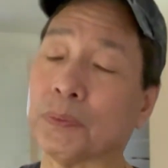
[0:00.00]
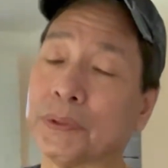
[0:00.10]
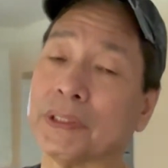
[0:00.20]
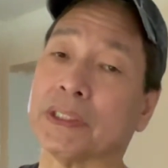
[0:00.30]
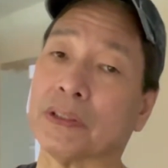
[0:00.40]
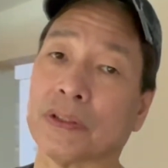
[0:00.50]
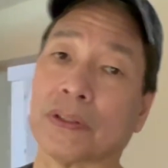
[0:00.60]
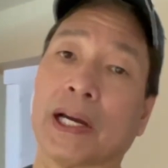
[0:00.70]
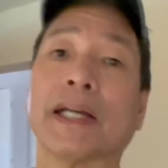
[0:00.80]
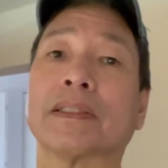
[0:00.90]
will
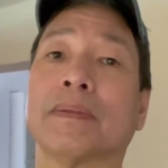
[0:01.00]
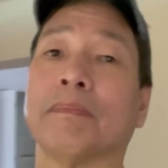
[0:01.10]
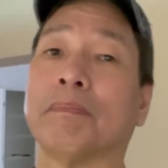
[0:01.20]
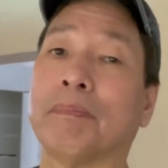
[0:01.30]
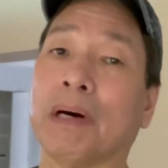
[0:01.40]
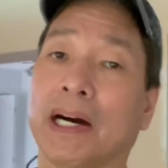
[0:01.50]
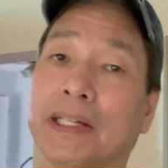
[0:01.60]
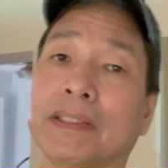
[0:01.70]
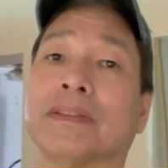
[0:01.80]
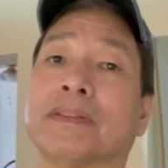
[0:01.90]
attract
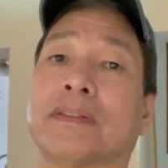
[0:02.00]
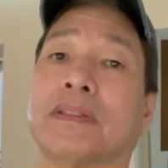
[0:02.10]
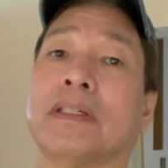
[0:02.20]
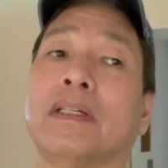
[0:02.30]
buyers.